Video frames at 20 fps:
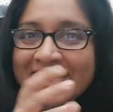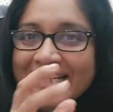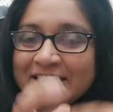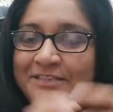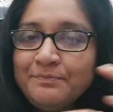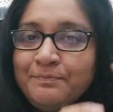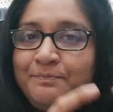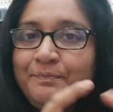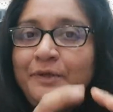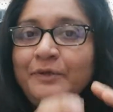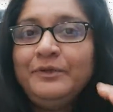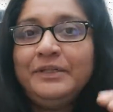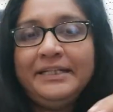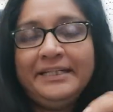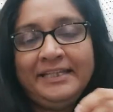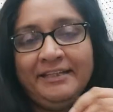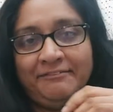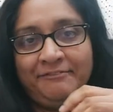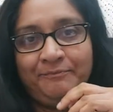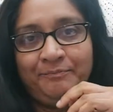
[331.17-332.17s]
It's
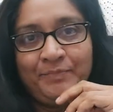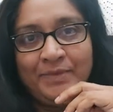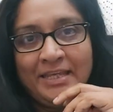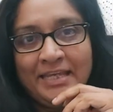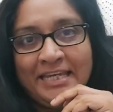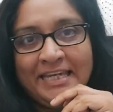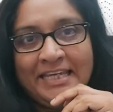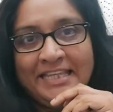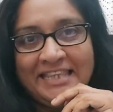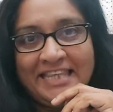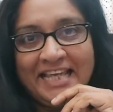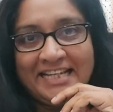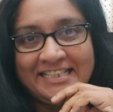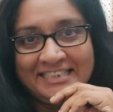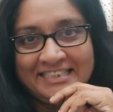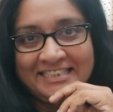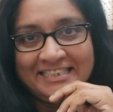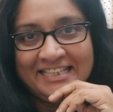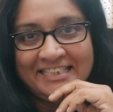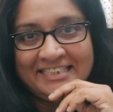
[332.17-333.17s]
punitive in
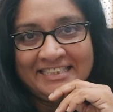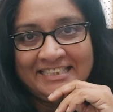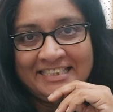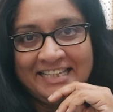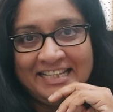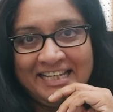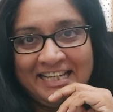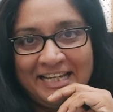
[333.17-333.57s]
that sense.